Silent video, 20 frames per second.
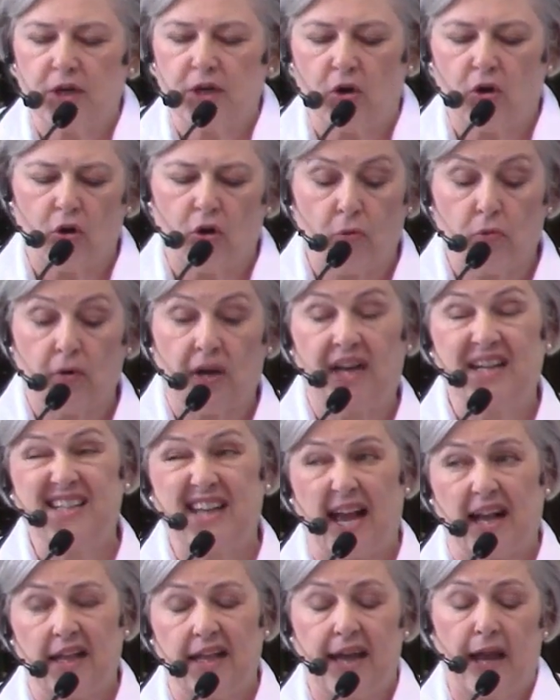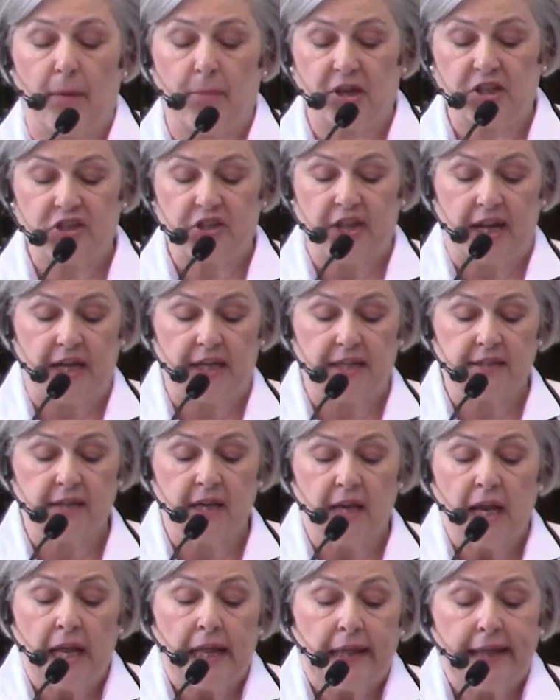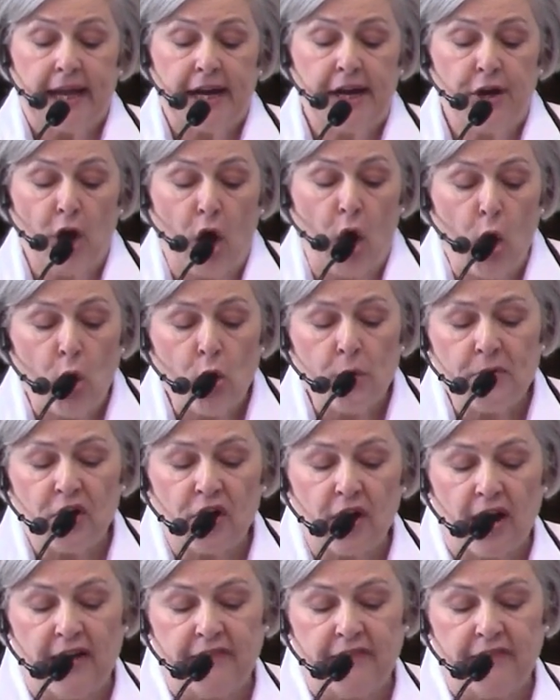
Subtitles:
we don't know exactly how much that is, "let an omer